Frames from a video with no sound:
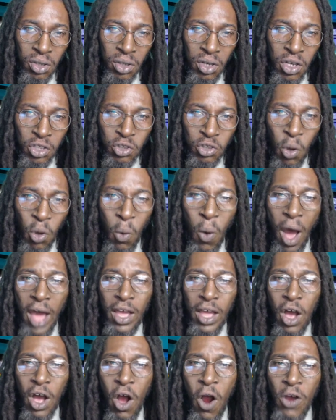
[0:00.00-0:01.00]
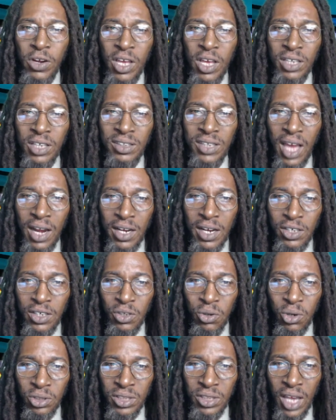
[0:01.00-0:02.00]
So why are they telling you
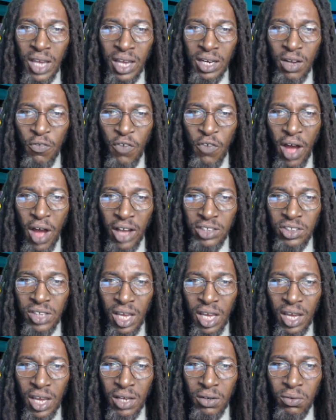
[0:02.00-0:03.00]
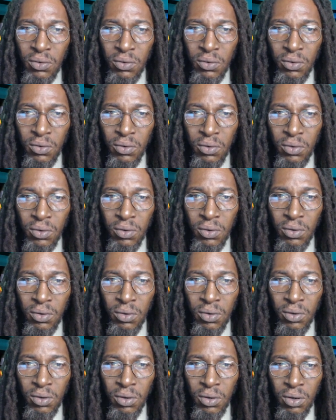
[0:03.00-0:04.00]
to take the vaccine?
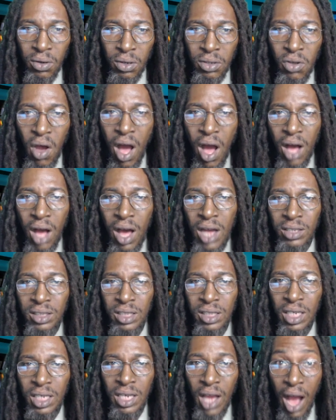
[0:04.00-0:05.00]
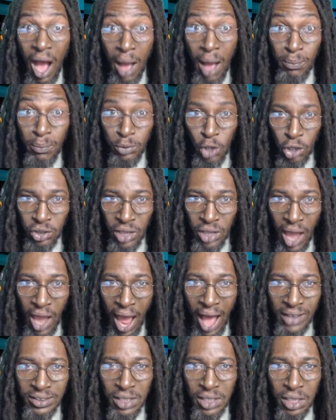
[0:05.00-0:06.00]
You are going to, I'm just
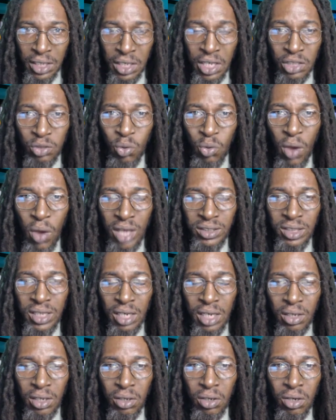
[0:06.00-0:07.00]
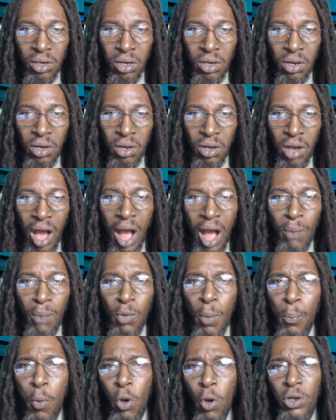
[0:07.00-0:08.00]
asking this question. I'm
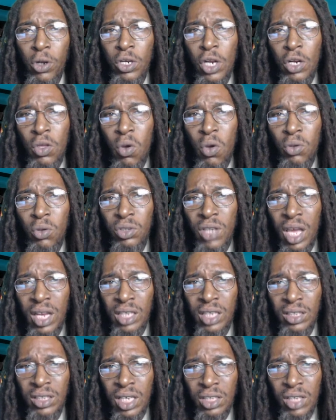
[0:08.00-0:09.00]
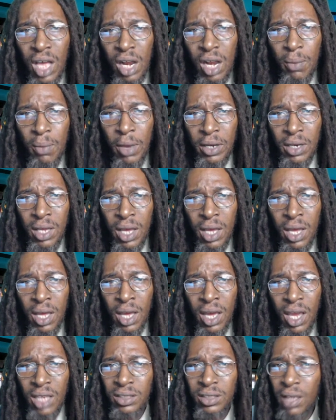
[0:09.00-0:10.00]
reporting the news, ladies and gentlemen.
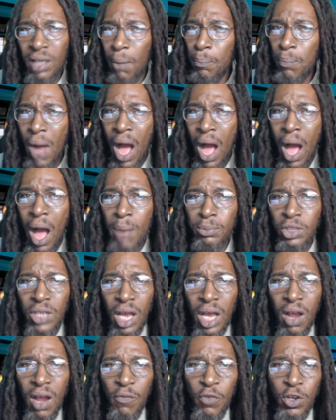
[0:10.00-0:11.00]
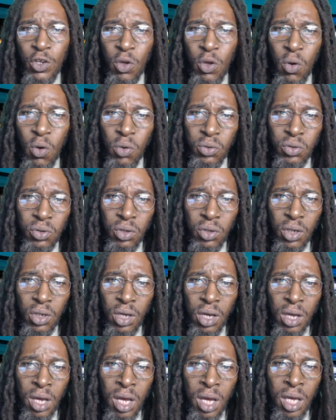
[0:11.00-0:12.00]
It's a bombshell of the news
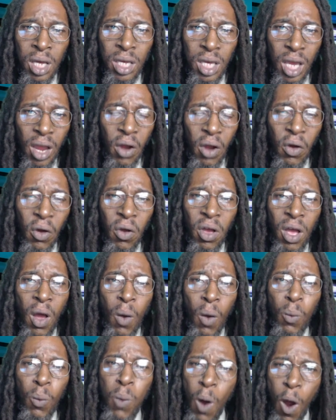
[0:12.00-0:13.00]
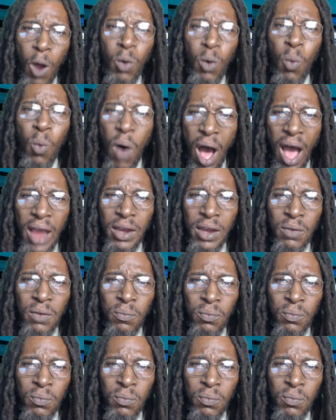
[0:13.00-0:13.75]
here worldwide.